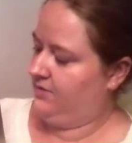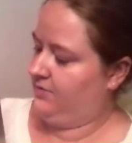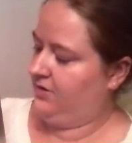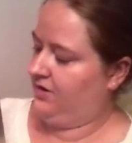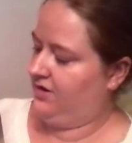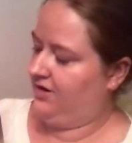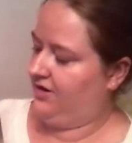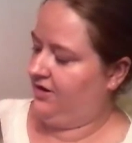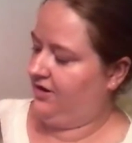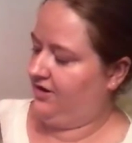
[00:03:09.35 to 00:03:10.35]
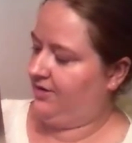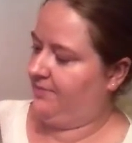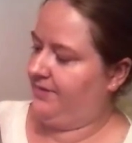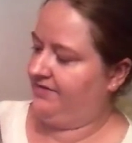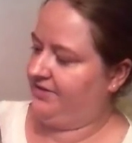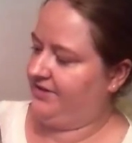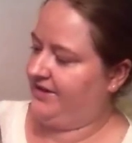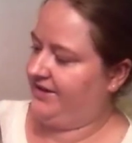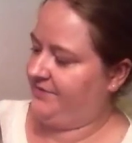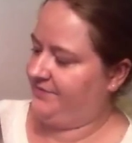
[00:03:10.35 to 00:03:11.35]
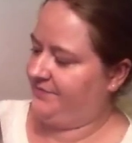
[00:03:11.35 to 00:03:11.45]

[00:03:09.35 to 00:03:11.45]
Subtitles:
We'll call her Beverly,